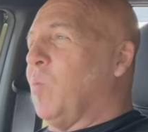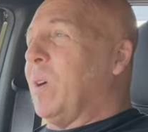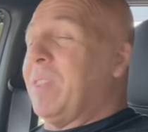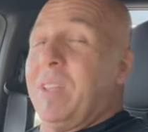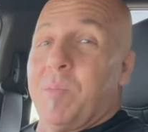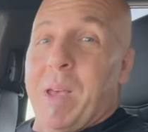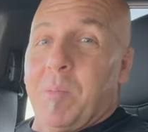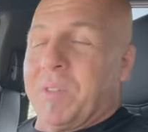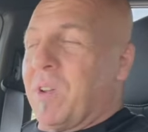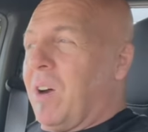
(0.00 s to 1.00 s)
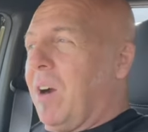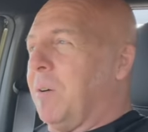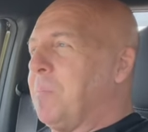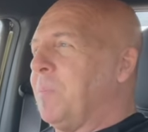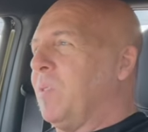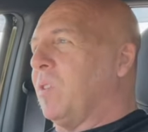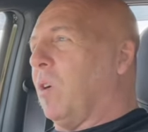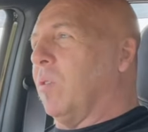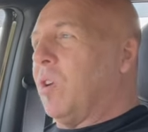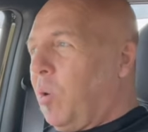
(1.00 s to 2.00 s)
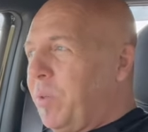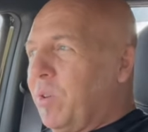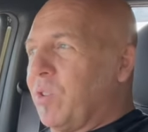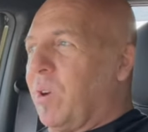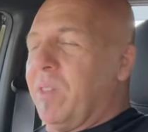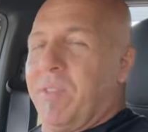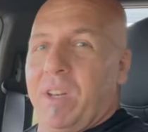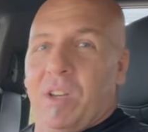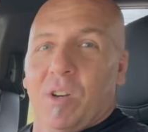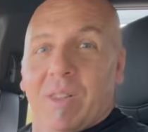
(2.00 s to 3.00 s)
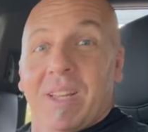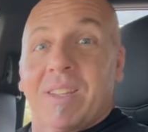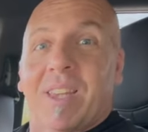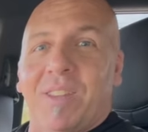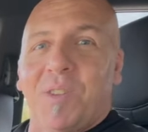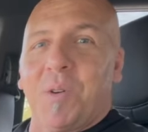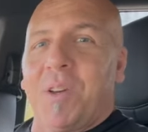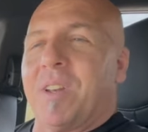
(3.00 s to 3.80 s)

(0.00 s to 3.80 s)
what these mammals are. So hope you enjoy the video. Let's get to it.